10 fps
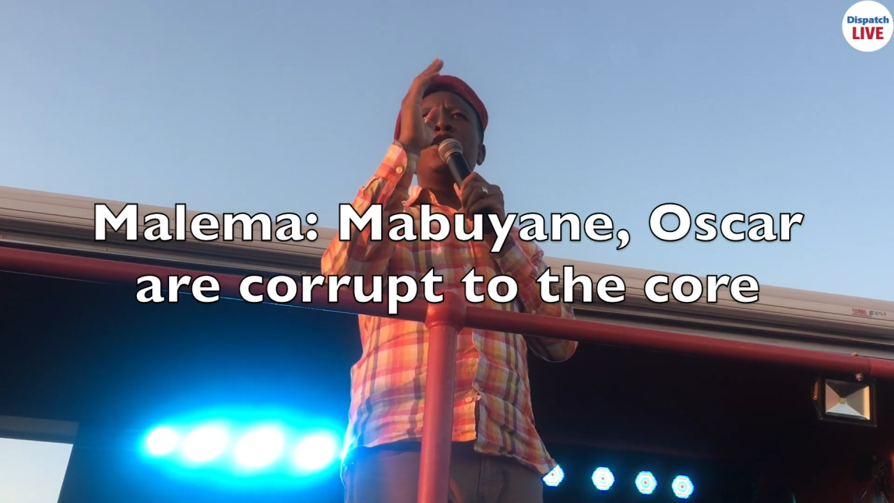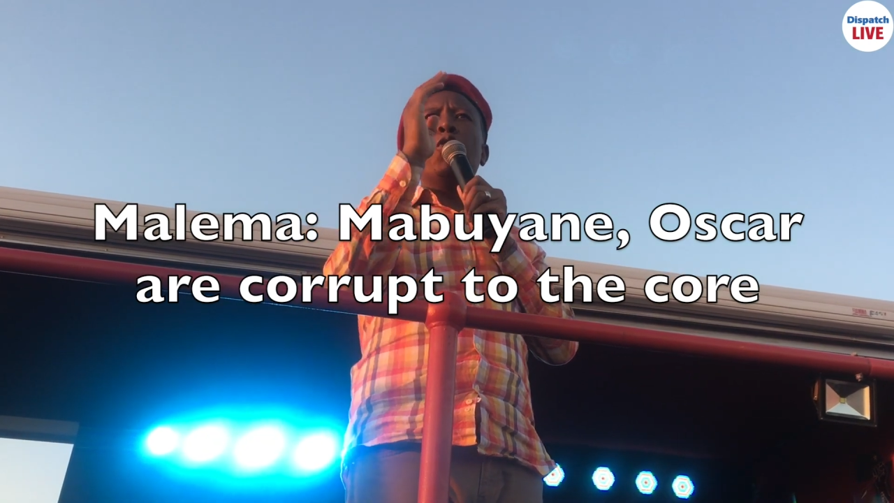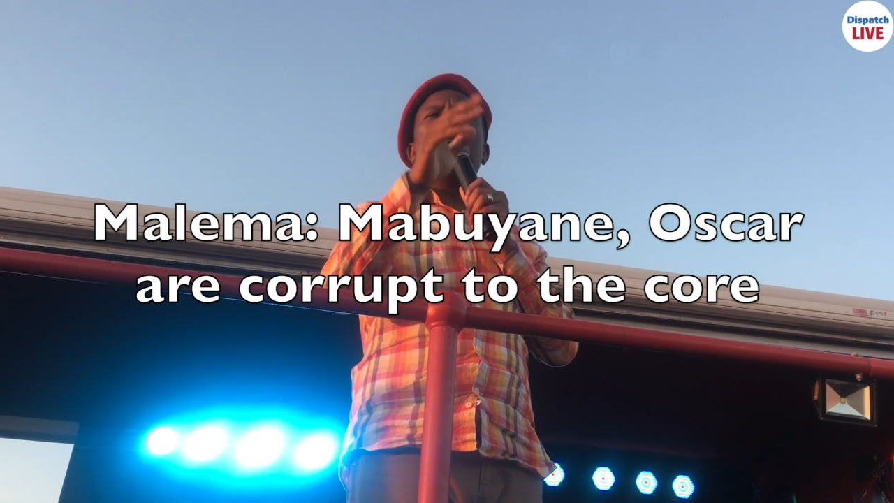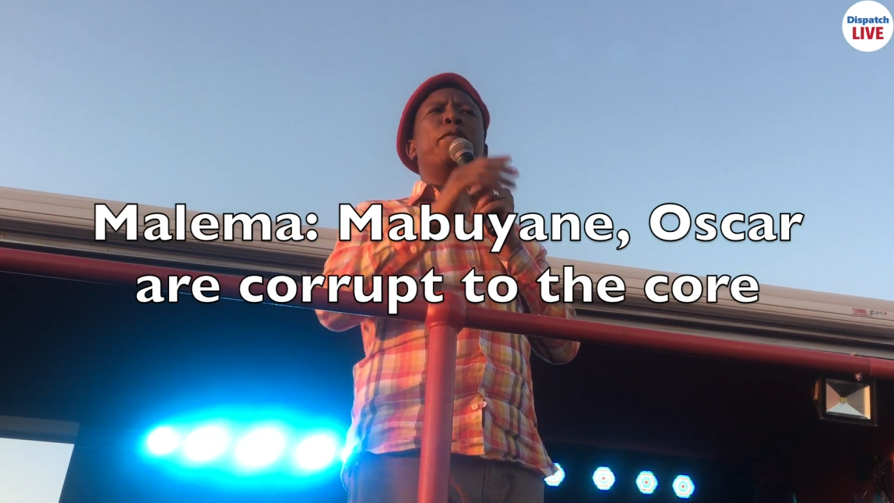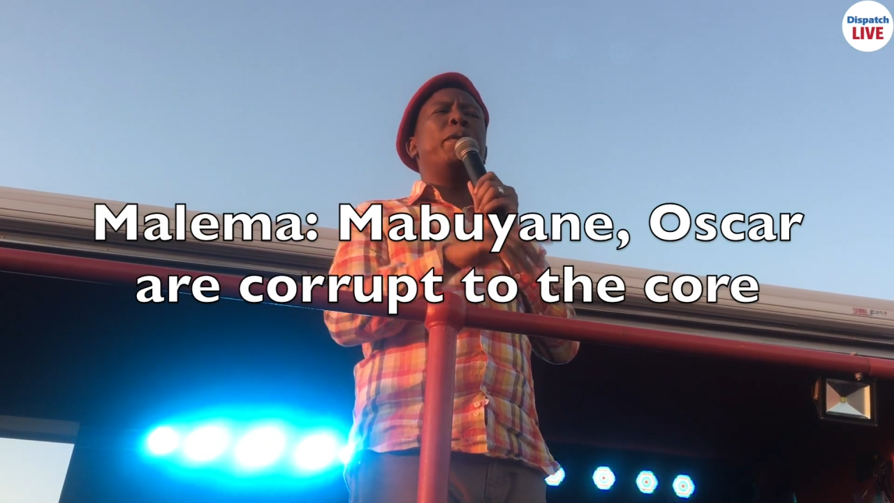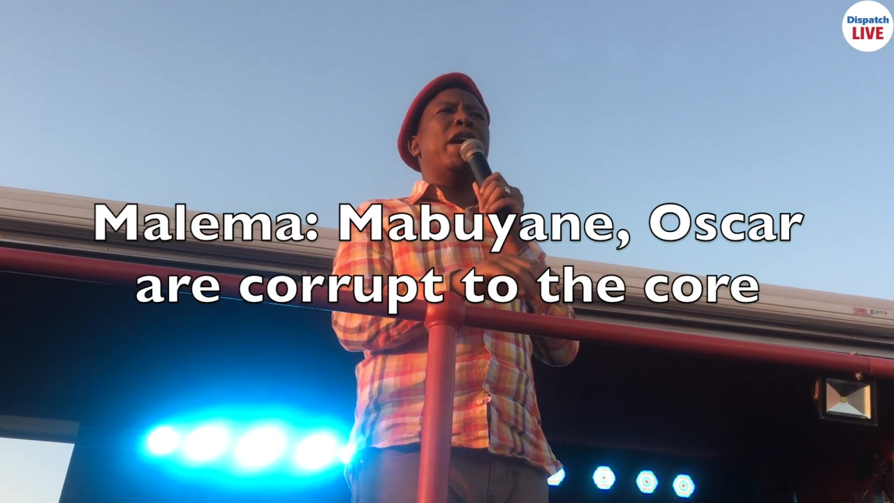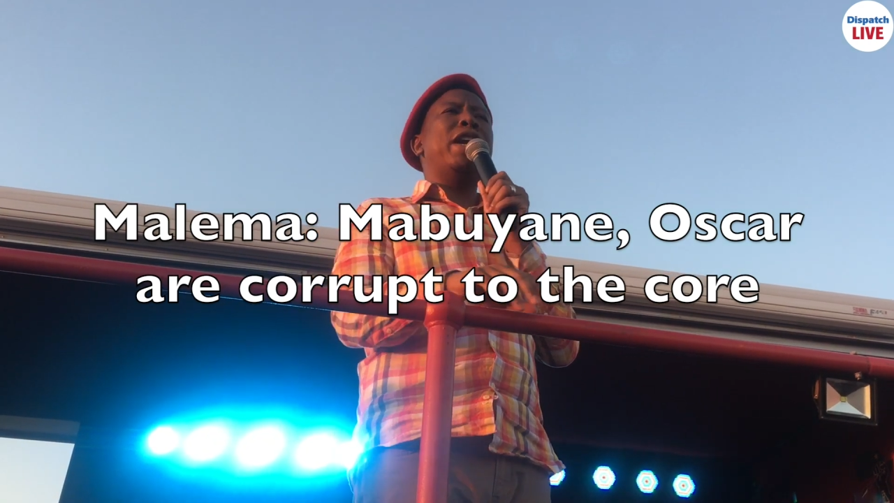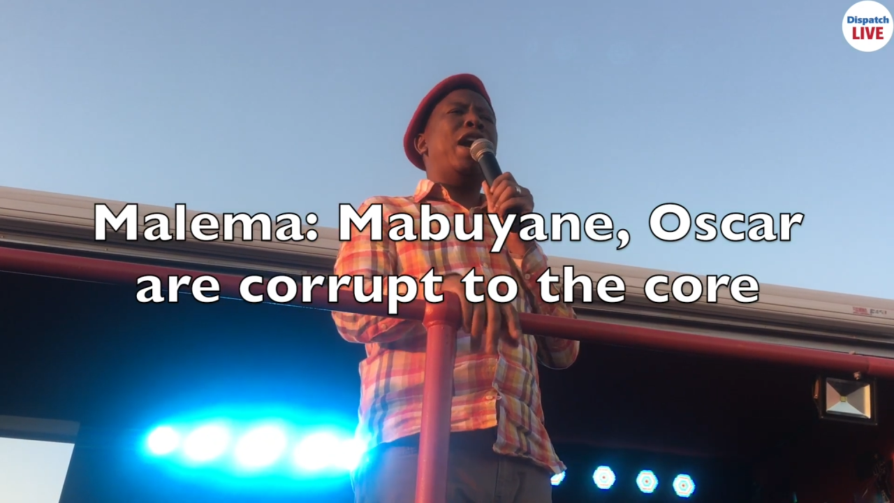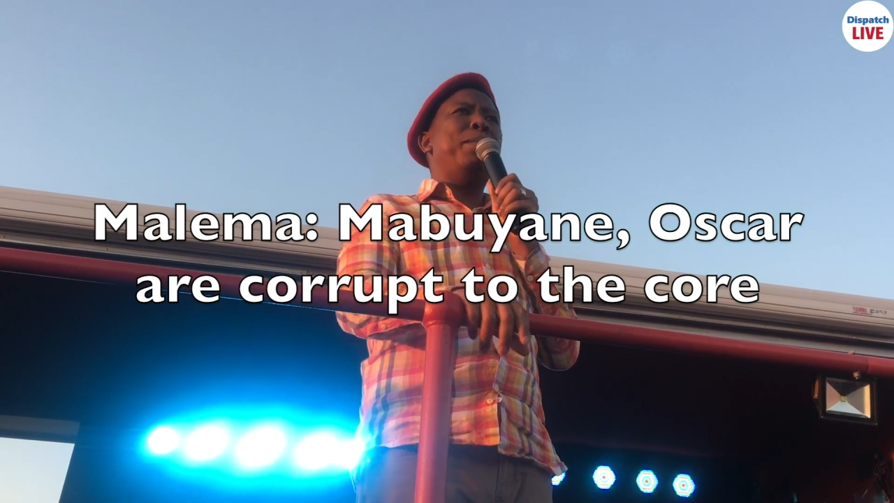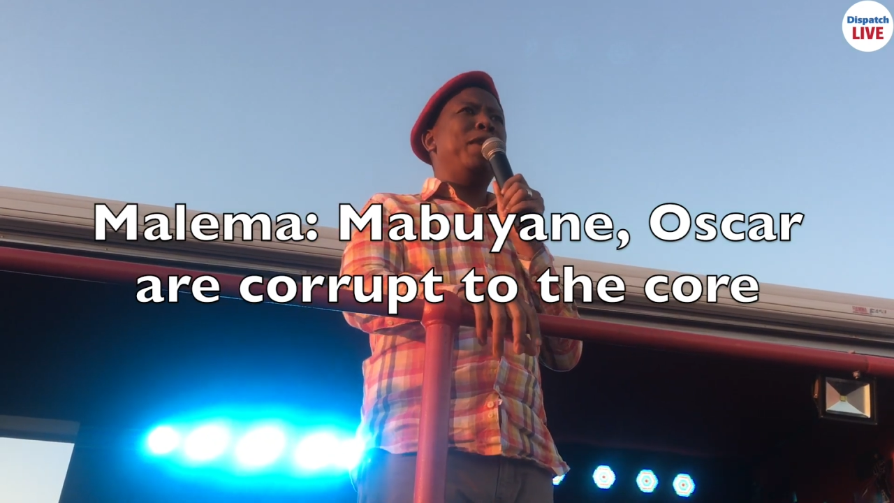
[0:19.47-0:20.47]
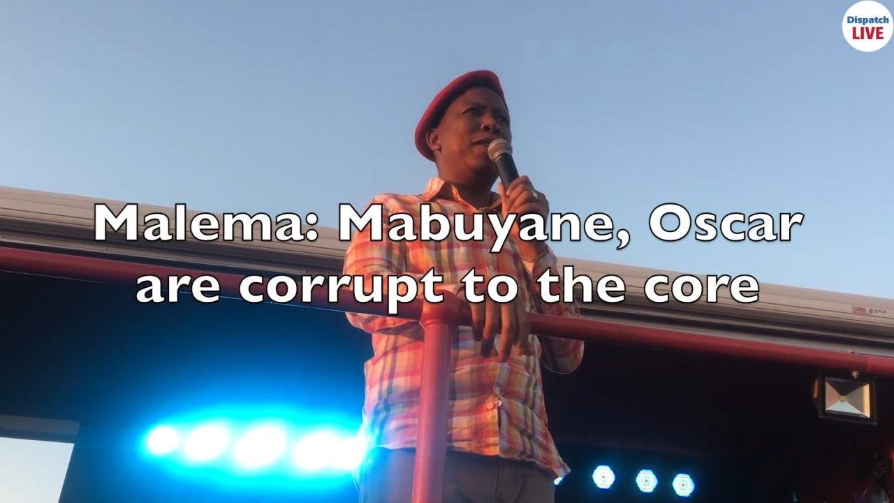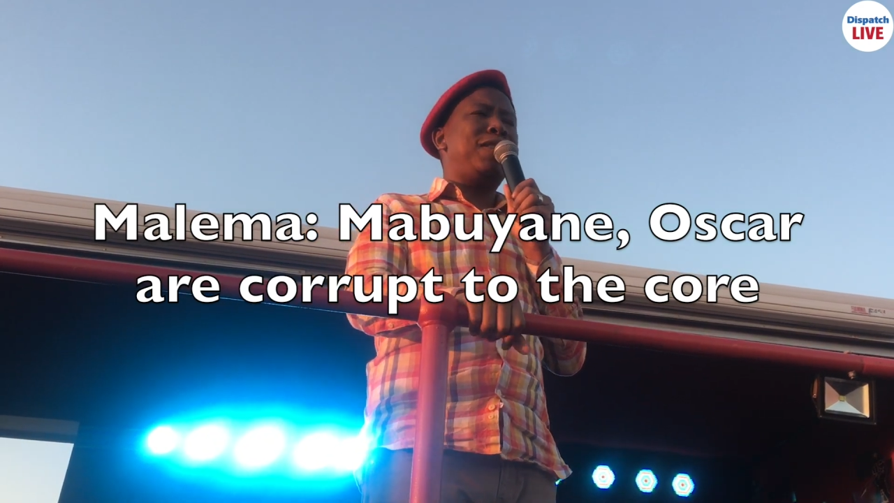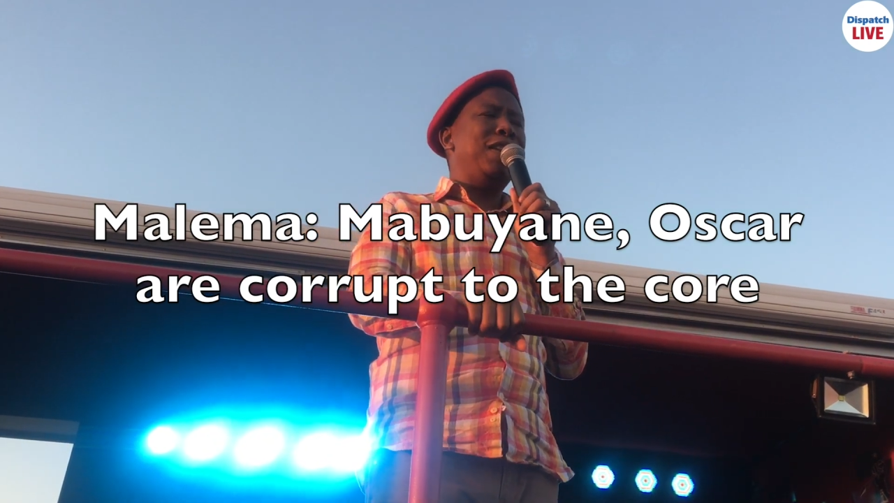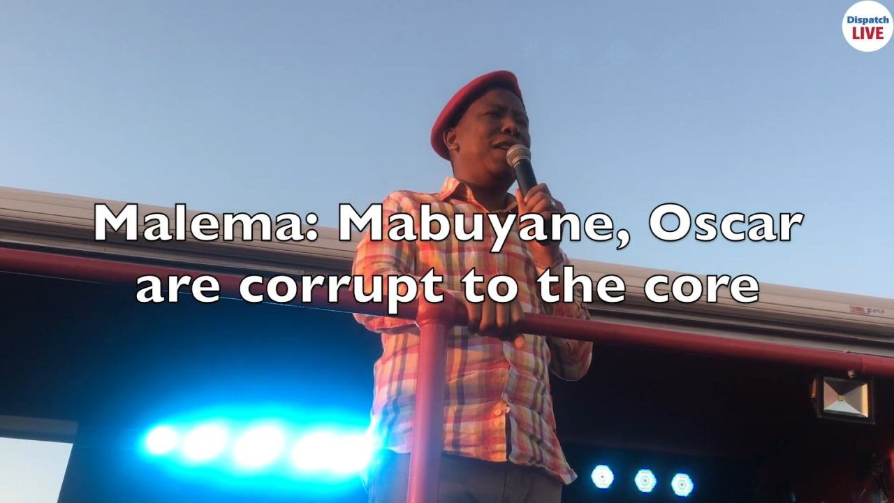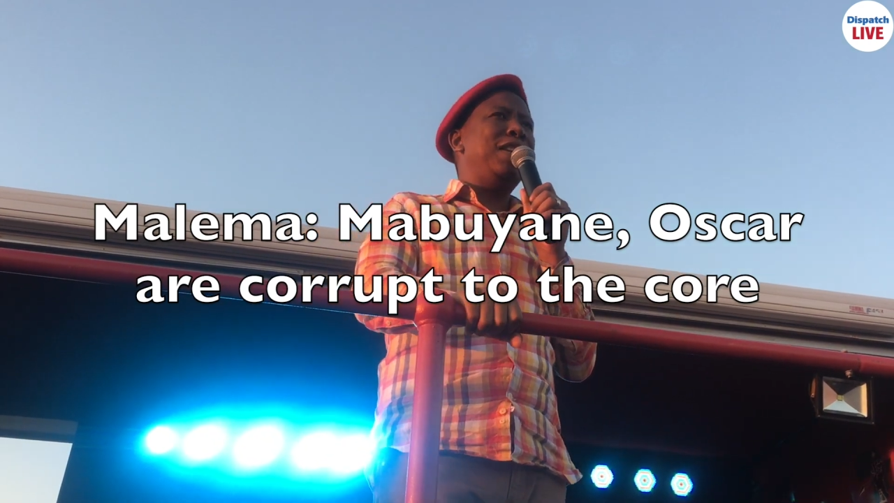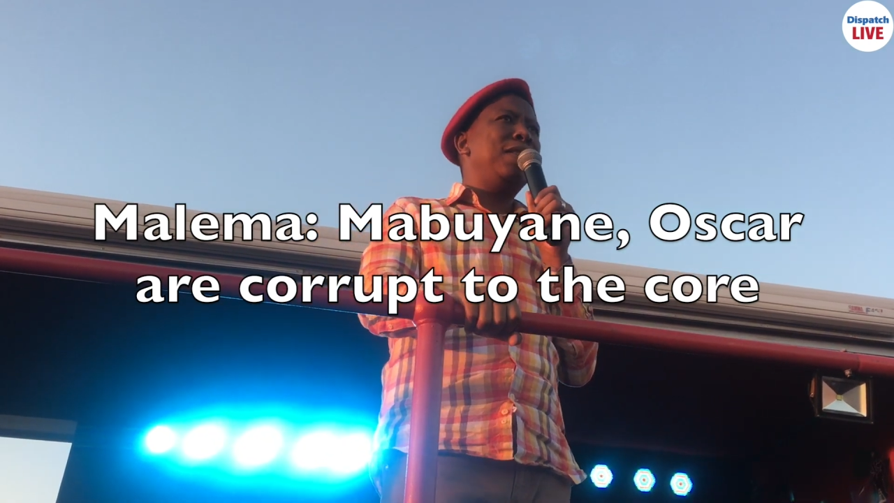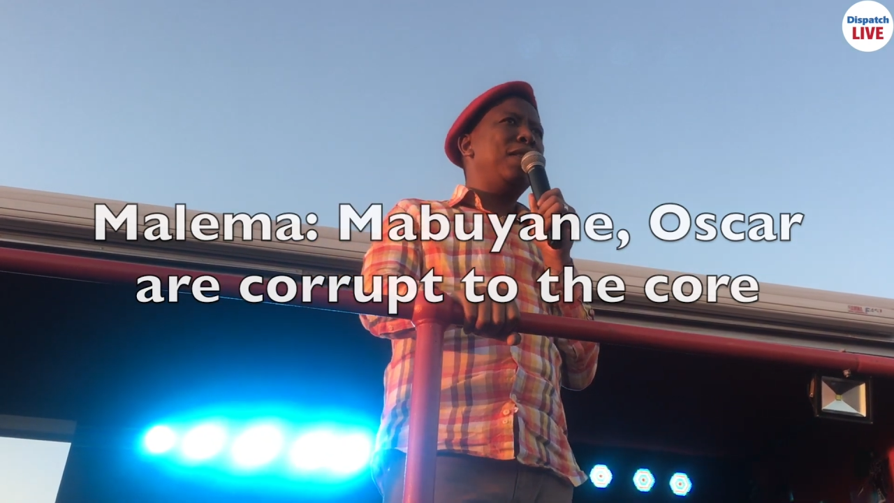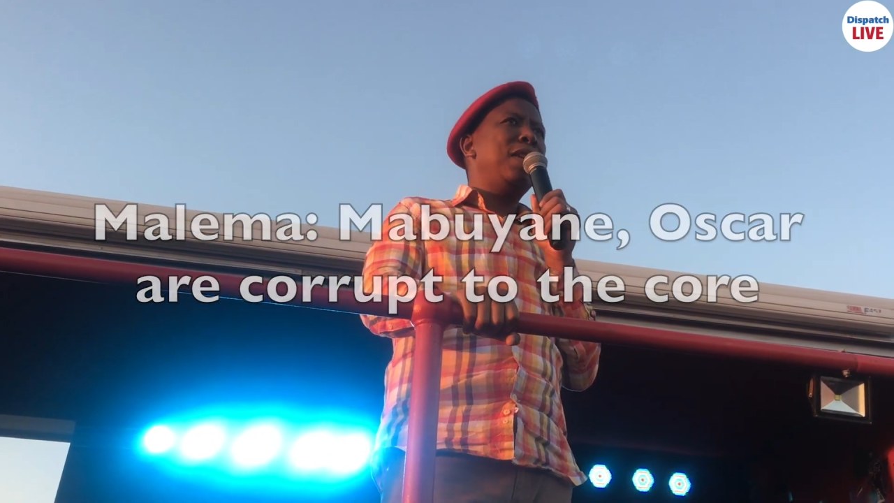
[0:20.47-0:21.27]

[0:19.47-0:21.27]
you won't be an MEC.